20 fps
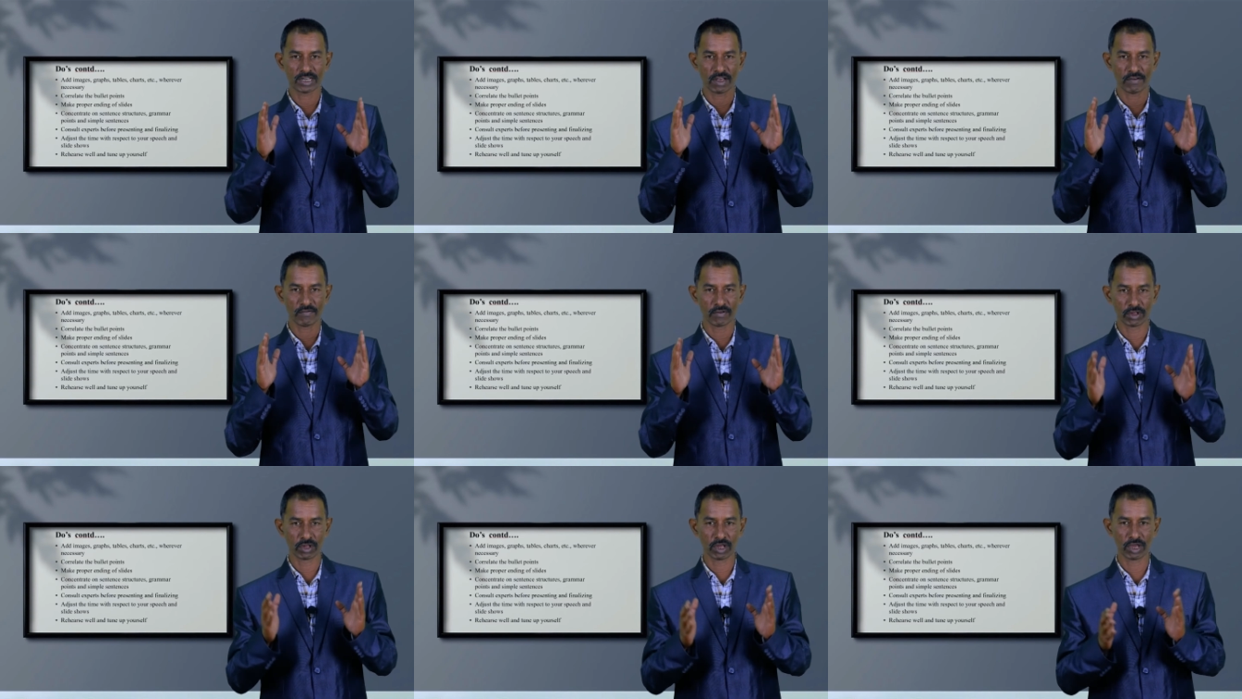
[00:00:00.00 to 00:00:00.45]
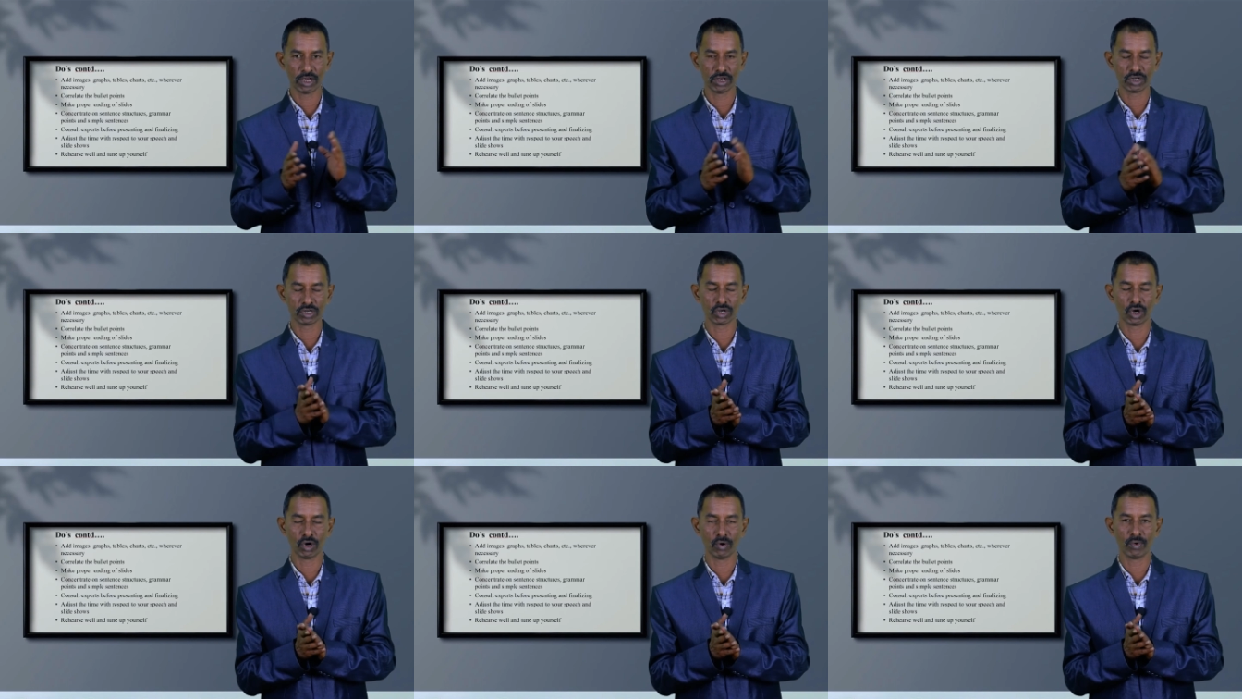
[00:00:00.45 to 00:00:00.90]
everything
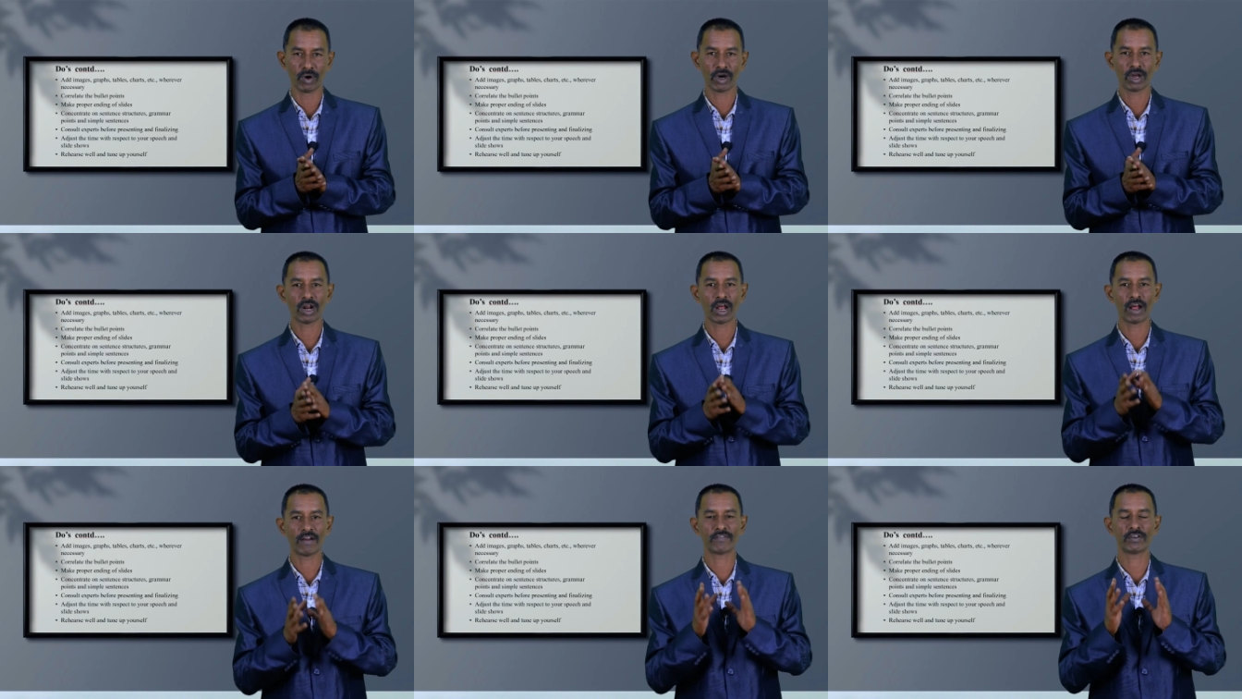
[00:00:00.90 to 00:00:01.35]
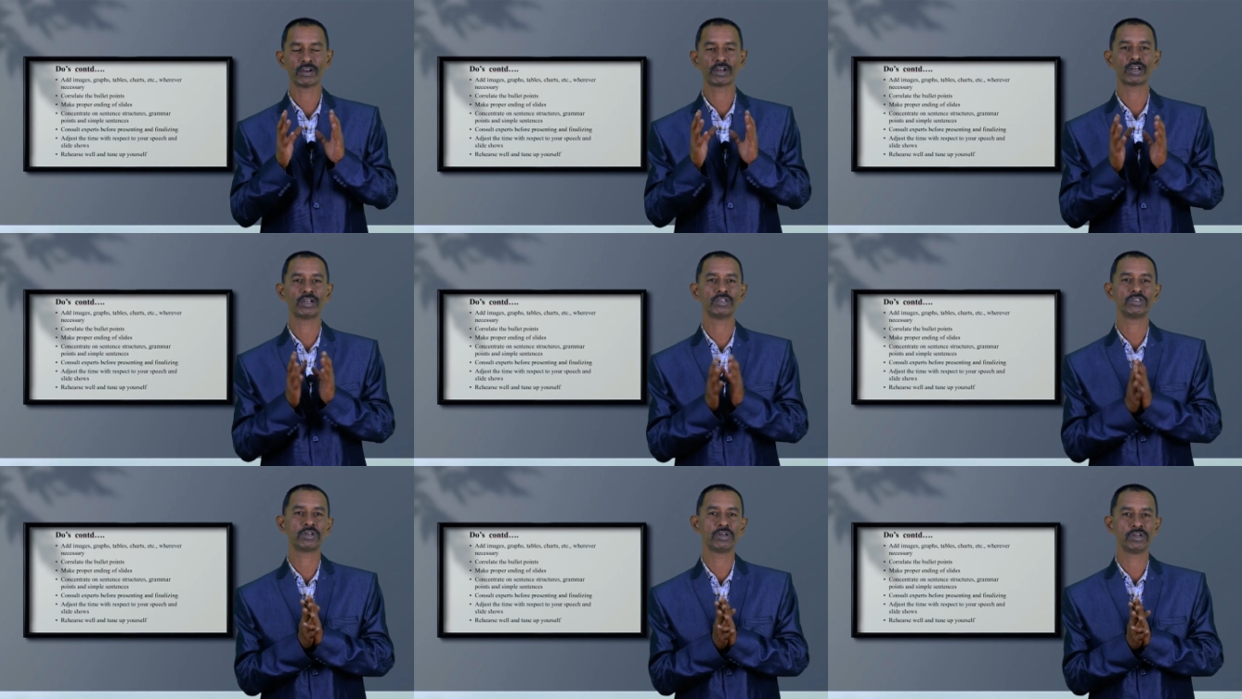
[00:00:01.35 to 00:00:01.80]
is over, after
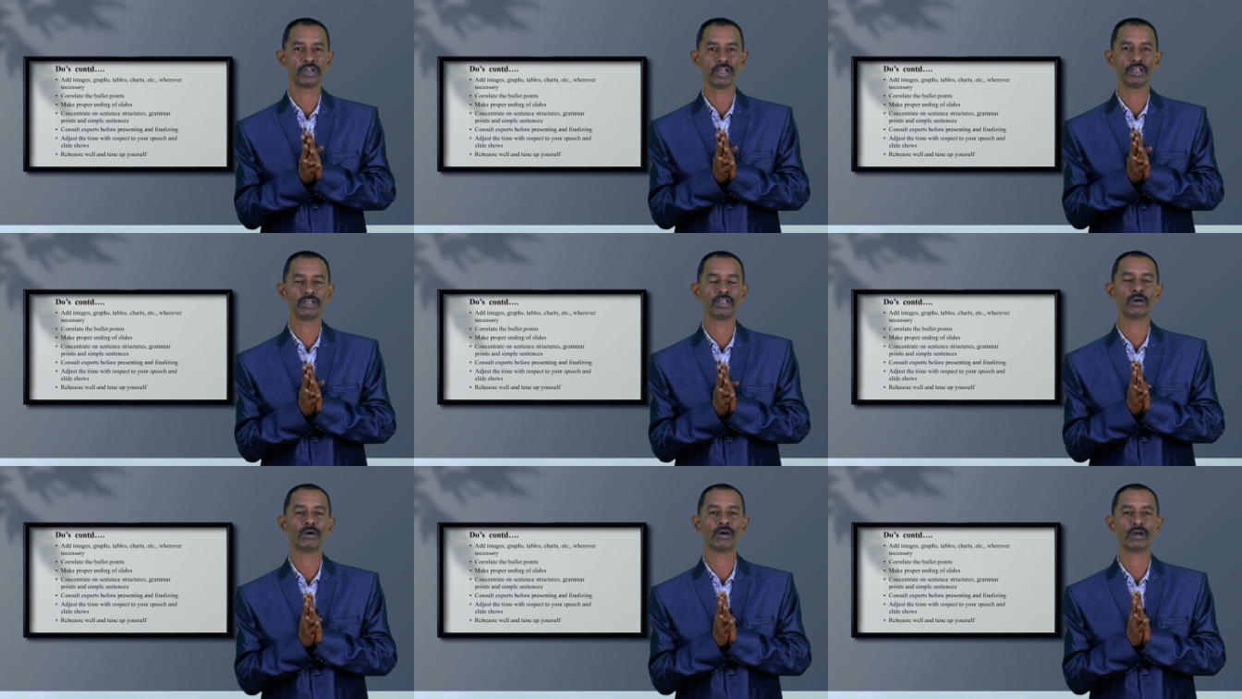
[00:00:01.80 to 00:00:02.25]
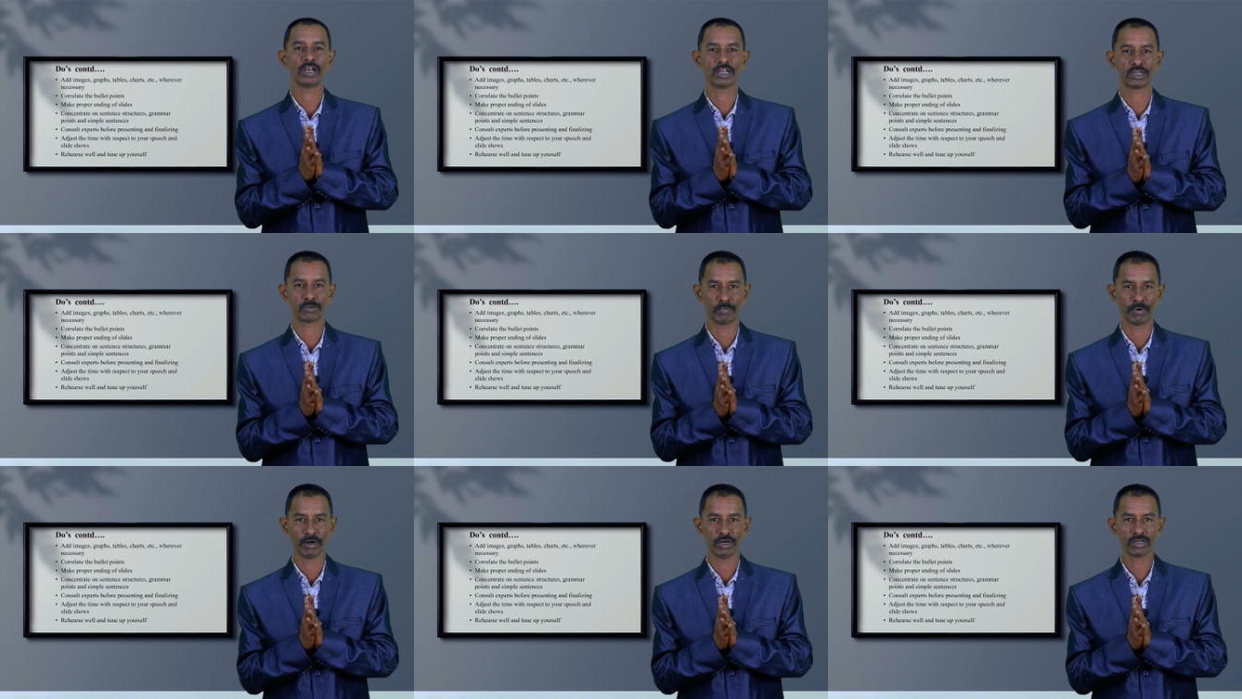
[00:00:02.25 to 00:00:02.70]
consulting the
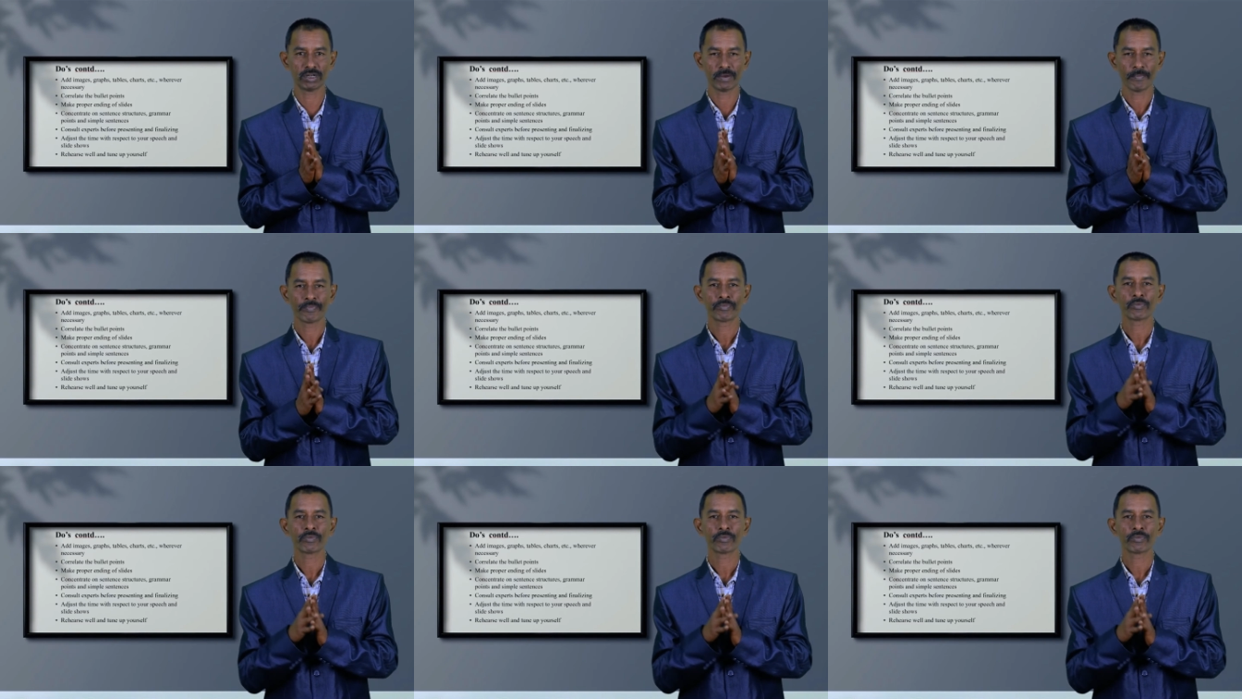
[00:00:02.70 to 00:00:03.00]
experts,